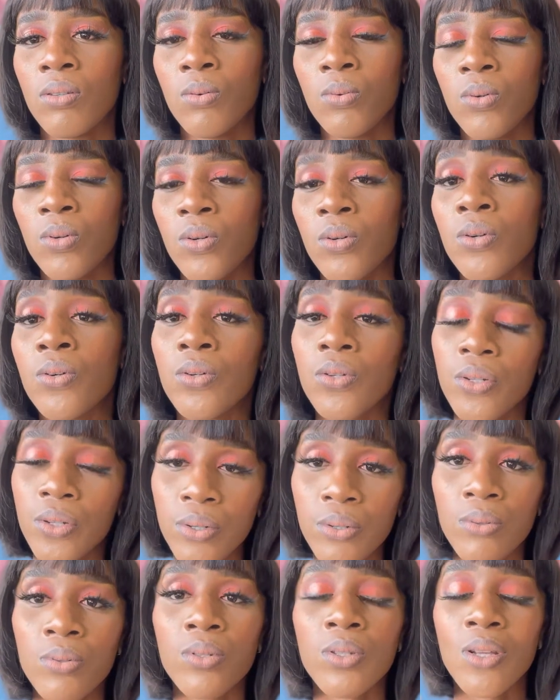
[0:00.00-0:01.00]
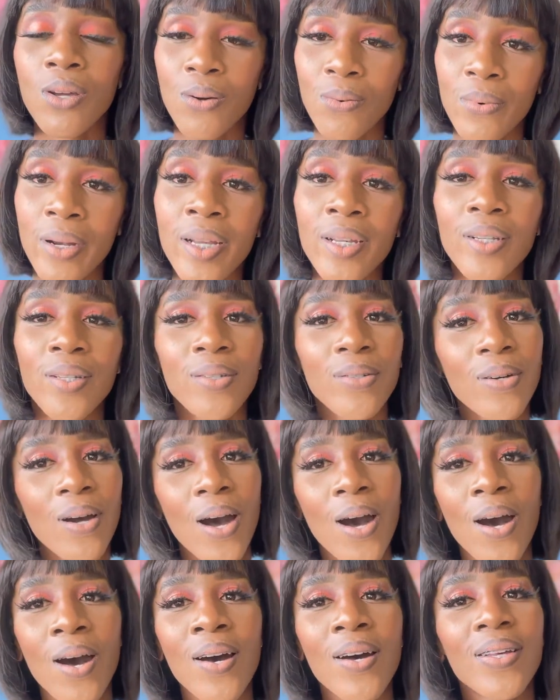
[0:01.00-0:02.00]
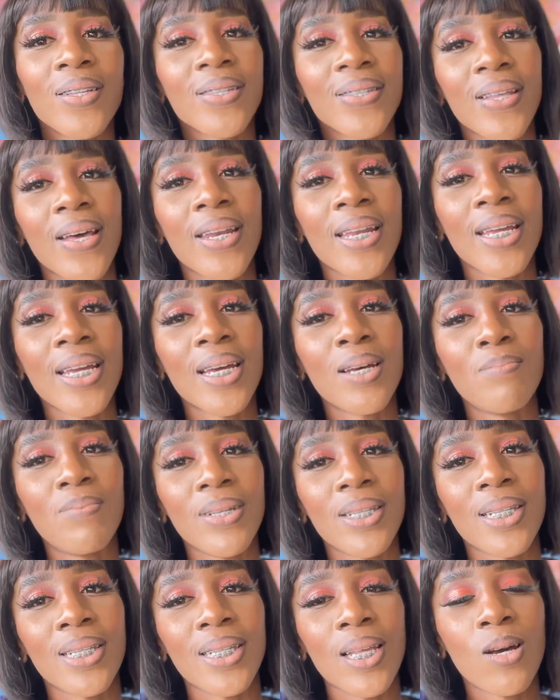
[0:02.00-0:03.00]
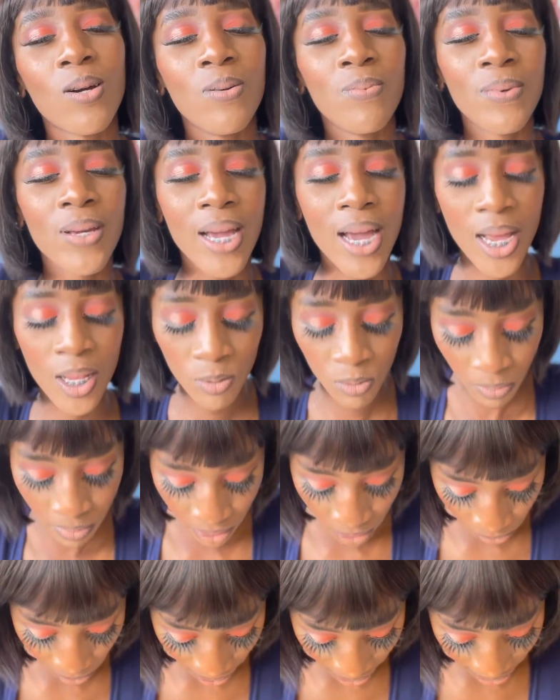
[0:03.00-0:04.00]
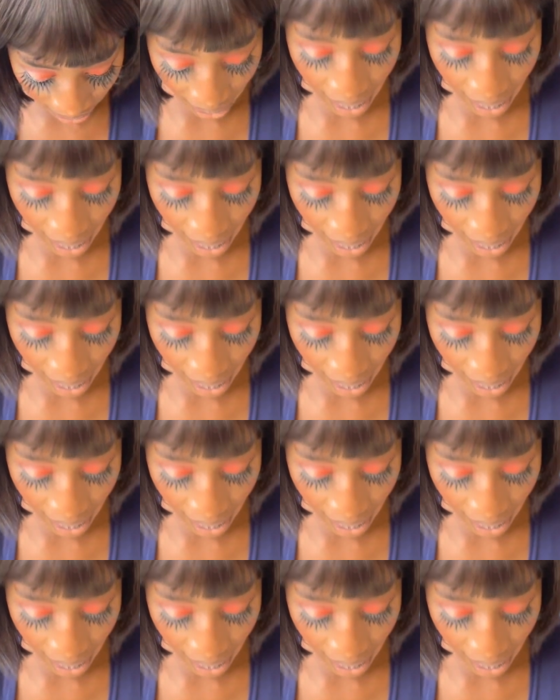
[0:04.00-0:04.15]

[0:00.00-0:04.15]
or tools when you are starting a business. I hope you guys will be joining